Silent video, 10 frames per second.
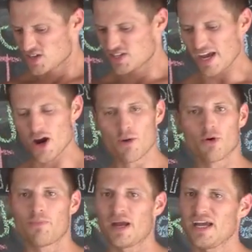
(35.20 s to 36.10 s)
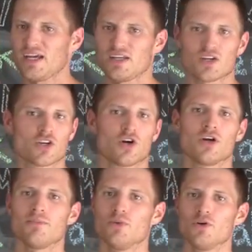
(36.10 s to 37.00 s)
Terrible pain,
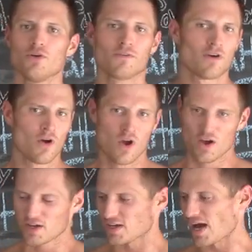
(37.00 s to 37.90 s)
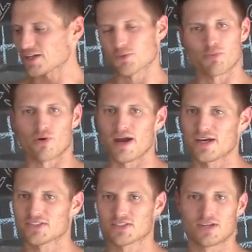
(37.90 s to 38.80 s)
couldn't move, got
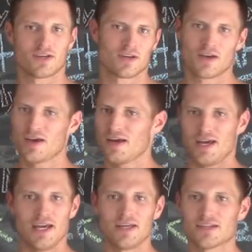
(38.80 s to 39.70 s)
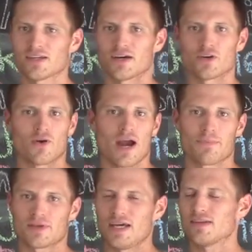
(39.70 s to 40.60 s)
depressed, ate a ton of
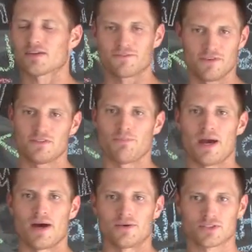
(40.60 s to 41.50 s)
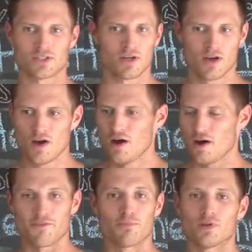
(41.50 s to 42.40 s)
crap, gained like 50 pounds
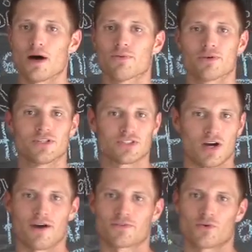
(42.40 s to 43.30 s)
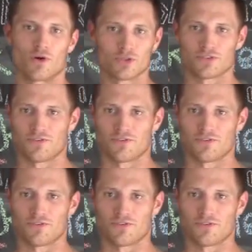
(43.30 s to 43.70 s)
of blubbery, soft, gross